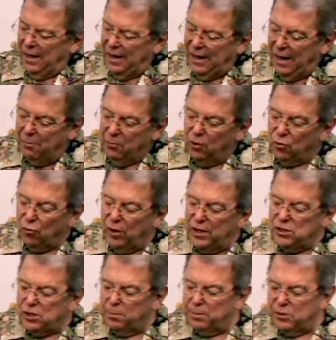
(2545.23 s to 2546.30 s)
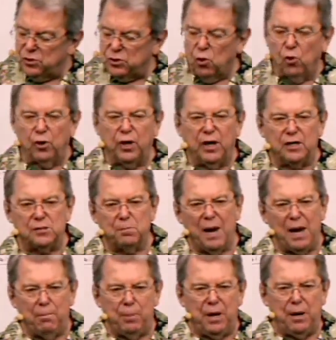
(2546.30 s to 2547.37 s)
I'm going to raise up a sword against
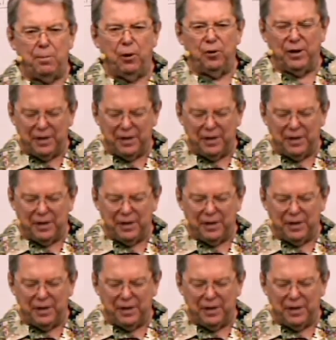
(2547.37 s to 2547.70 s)
my people.